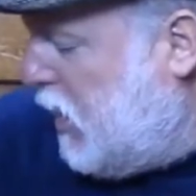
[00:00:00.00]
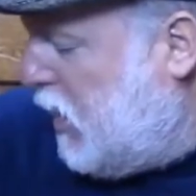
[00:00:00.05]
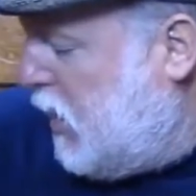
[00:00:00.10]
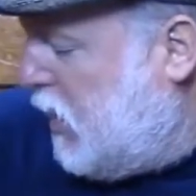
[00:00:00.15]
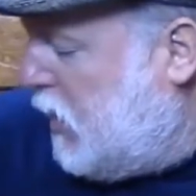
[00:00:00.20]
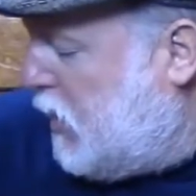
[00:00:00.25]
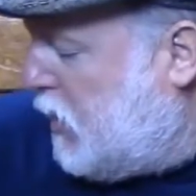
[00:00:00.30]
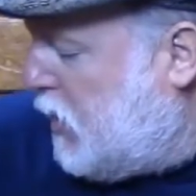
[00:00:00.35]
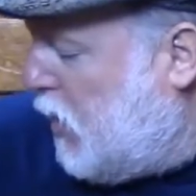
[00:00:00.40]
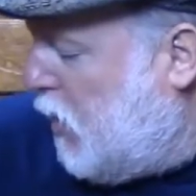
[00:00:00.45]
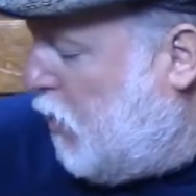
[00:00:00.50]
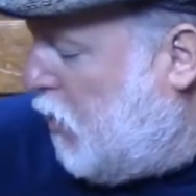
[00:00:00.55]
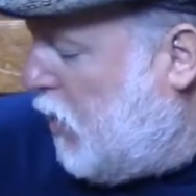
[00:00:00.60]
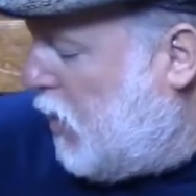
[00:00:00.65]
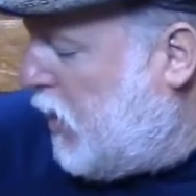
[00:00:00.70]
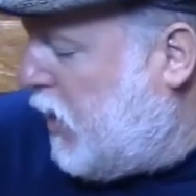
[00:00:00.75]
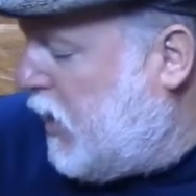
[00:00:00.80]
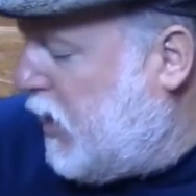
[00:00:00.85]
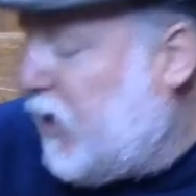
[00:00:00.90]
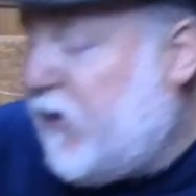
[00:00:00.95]
So we're
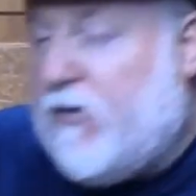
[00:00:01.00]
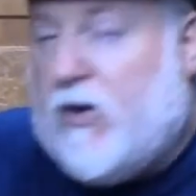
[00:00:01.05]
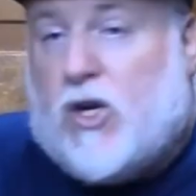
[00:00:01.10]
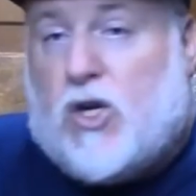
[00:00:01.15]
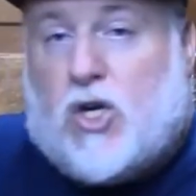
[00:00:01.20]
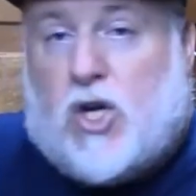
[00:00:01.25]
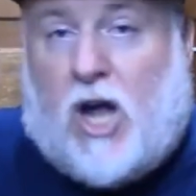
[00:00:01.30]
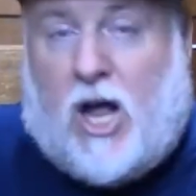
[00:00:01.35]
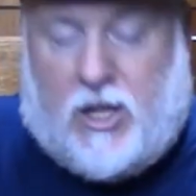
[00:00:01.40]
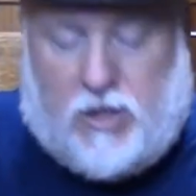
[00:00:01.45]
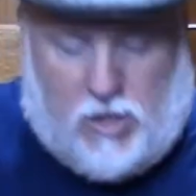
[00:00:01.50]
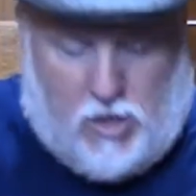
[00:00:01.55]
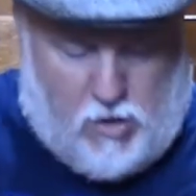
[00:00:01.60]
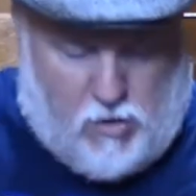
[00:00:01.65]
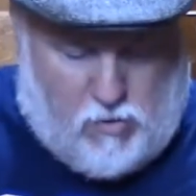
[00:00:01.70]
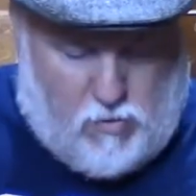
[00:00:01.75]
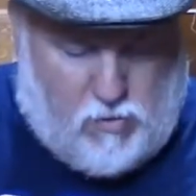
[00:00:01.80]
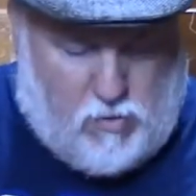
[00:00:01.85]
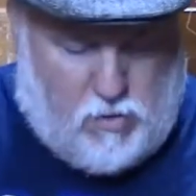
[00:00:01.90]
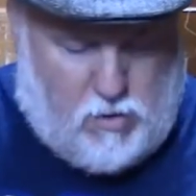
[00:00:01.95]
going to give it a shot,
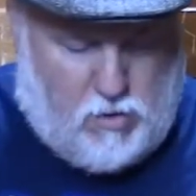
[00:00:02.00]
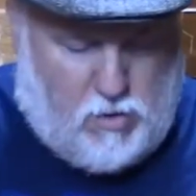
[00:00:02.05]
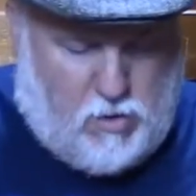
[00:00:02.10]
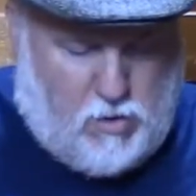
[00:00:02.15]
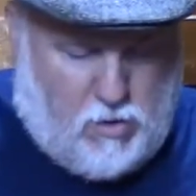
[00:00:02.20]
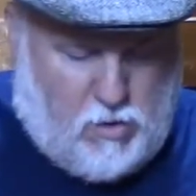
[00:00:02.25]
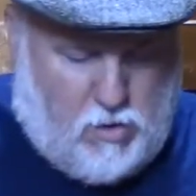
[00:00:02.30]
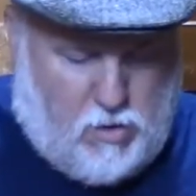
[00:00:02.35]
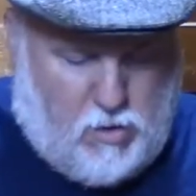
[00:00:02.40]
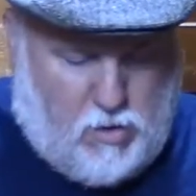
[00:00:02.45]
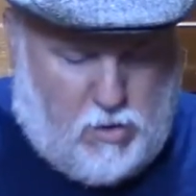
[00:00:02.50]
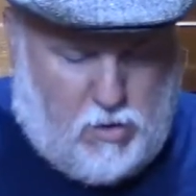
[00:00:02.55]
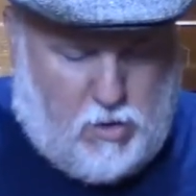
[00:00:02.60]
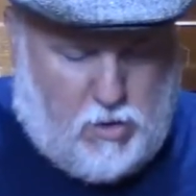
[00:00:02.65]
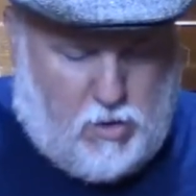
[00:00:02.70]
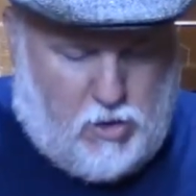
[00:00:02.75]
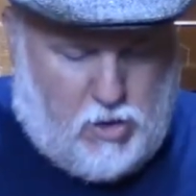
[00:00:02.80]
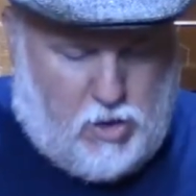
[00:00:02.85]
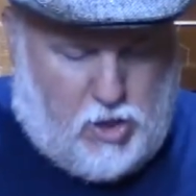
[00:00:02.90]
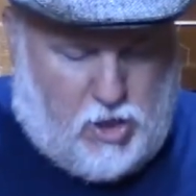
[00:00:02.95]
though,
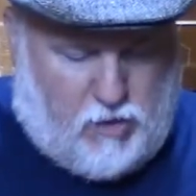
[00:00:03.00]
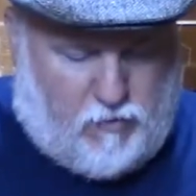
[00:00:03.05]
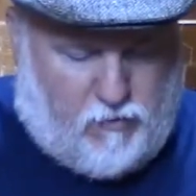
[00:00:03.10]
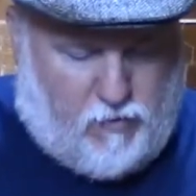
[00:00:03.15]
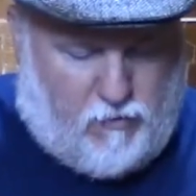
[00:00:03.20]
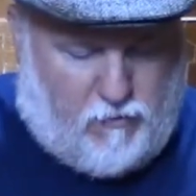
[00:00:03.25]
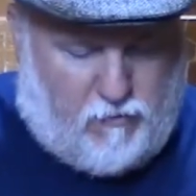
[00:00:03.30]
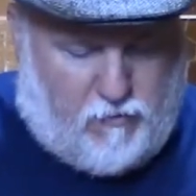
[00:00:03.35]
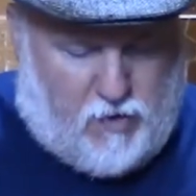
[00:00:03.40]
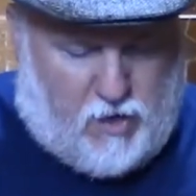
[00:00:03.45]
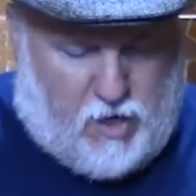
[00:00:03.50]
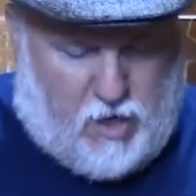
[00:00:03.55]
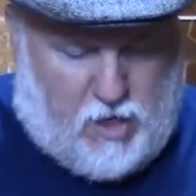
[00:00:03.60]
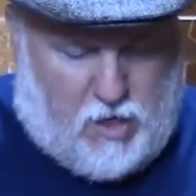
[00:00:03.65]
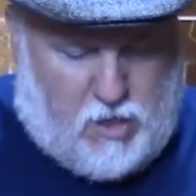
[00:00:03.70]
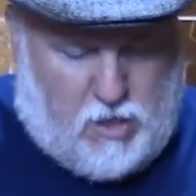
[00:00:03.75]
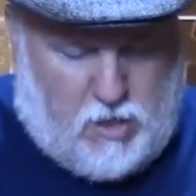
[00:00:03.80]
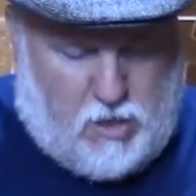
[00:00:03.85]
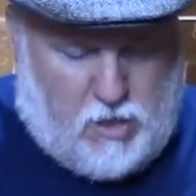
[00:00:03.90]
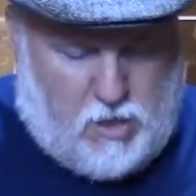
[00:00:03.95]
just for
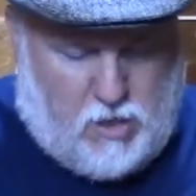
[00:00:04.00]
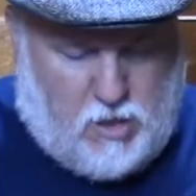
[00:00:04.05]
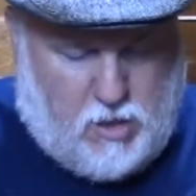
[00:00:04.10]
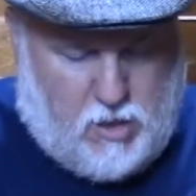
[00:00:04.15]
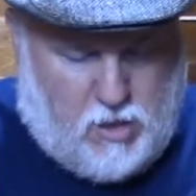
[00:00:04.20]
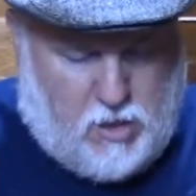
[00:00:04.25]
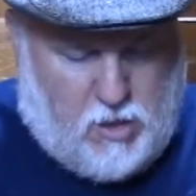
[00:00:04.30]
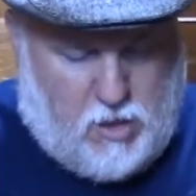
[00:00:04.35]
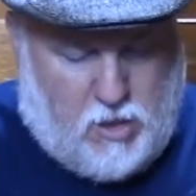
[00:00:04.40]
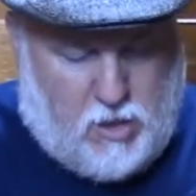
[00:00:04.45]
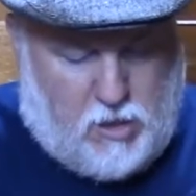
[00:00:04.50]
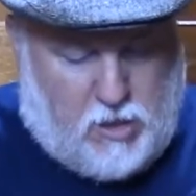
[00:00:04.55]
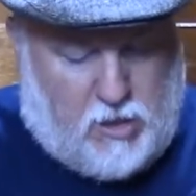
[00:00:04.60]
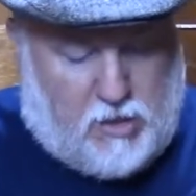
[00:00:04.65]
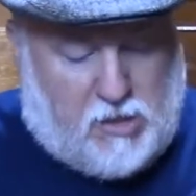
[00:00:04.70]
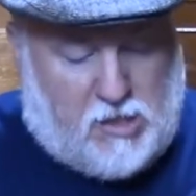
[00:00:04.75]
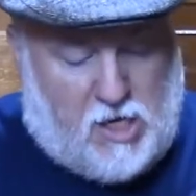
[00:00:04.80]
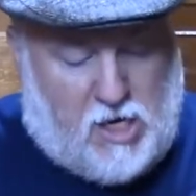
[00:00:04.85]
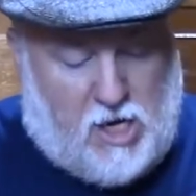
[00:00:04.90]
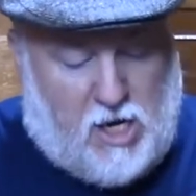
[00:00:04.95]
fun, to
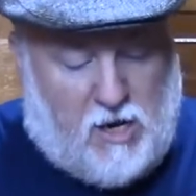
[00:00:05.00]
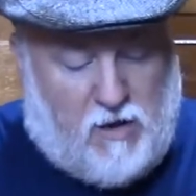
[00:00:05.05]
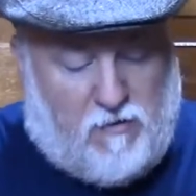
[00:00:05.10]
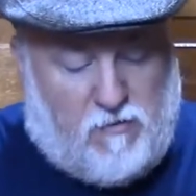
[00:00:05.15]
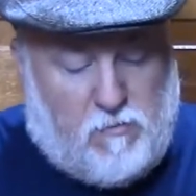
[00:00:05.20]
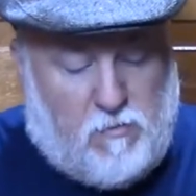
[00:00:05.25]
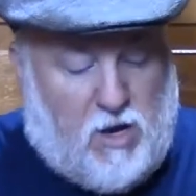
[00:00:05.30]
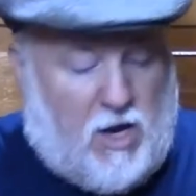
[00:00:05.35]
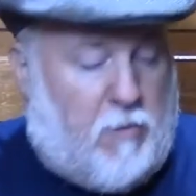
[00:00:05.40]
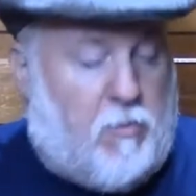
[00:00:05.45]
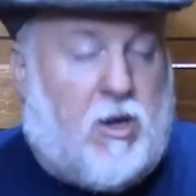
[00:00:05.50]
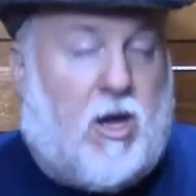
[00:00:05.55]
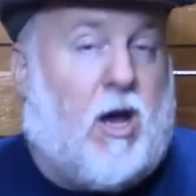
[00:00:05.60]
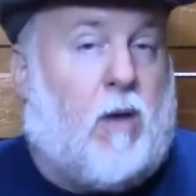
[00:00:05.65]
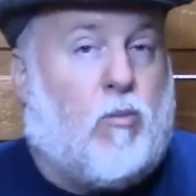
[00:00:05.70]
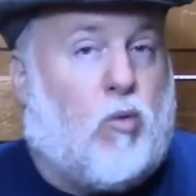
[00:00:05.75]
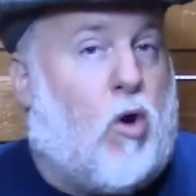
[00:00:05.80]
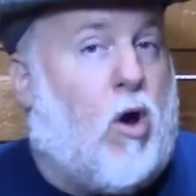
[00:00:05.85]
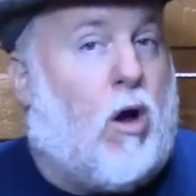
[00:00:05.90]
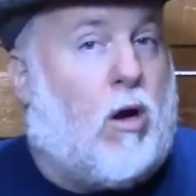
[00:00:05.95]
see if maybe
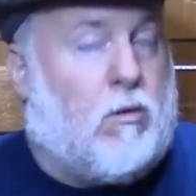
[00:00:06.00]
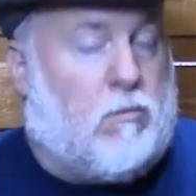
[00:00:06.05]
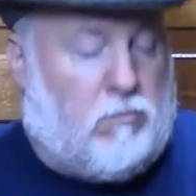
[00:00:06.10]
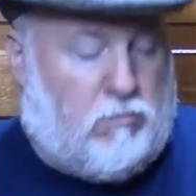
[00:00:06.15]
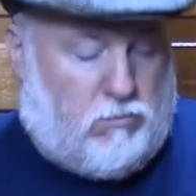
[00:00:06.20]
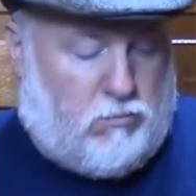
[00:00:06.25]
I'm wrong.